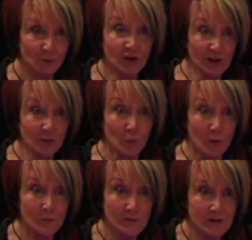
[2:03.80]
which it
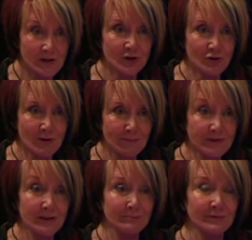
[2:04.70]
was, a
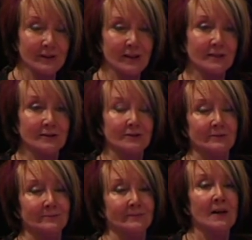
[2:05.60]
trumped-up charge,
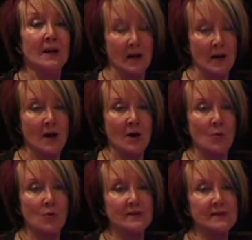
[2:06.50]

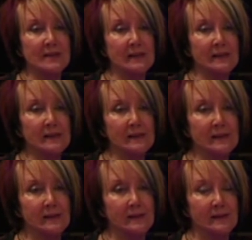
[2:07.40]
was
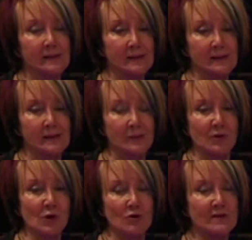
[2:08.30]

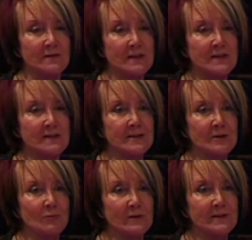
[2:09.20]
because of the
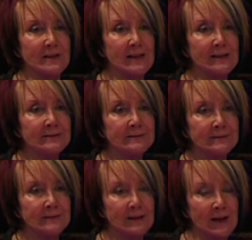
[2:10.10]
incident with the gun
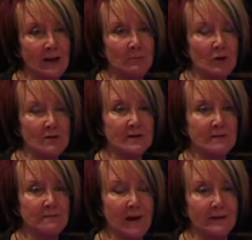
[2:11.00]
and because of
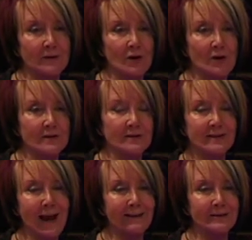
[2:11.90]
the fact that I'd
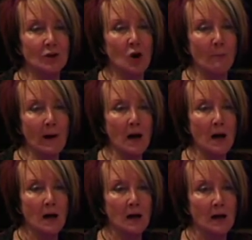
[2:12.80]
attacked the copper
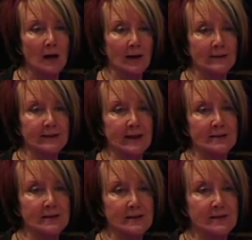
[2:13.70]
and
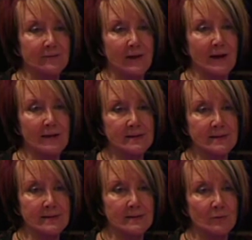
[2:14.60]
cut his
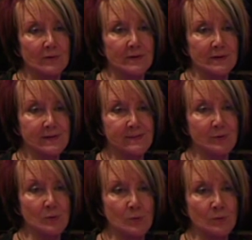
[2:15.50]
face with the
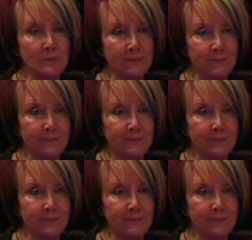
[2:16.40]
spoon.